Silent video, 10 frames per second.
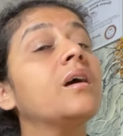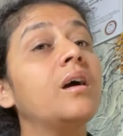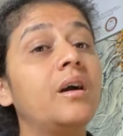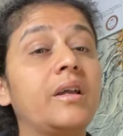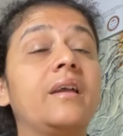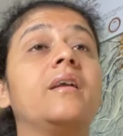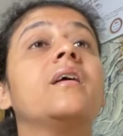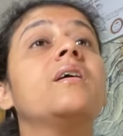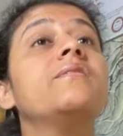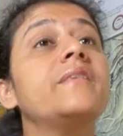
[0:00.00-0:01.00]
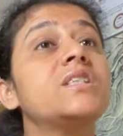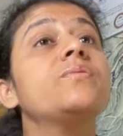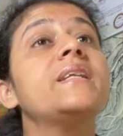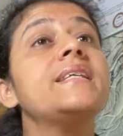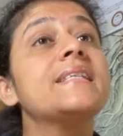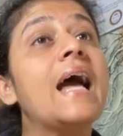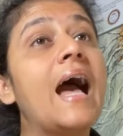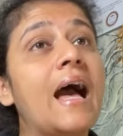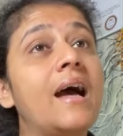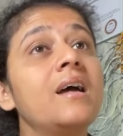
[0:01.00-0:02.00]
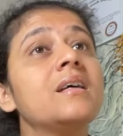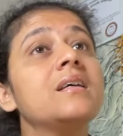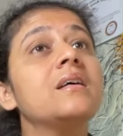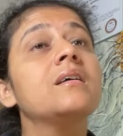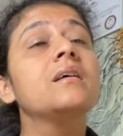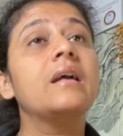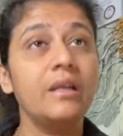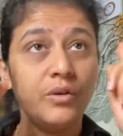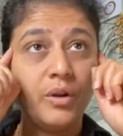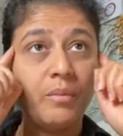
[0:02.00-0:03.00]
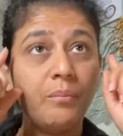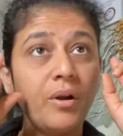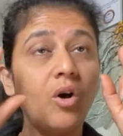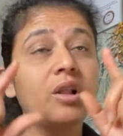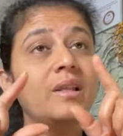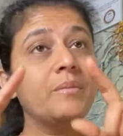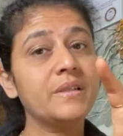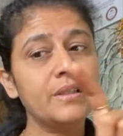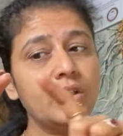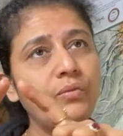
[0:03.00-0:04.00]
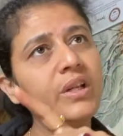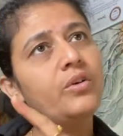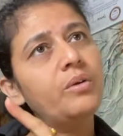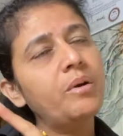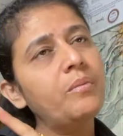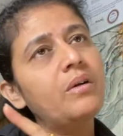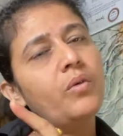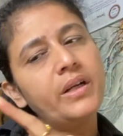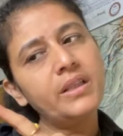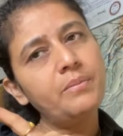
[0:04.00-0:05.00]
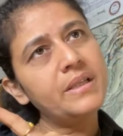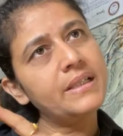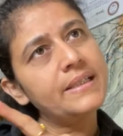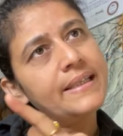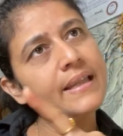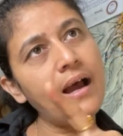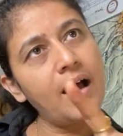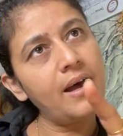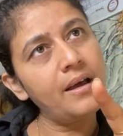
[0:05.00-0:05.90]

Okay. First one is A. You remember all the muscles. Will you remember what are the muscles in the A?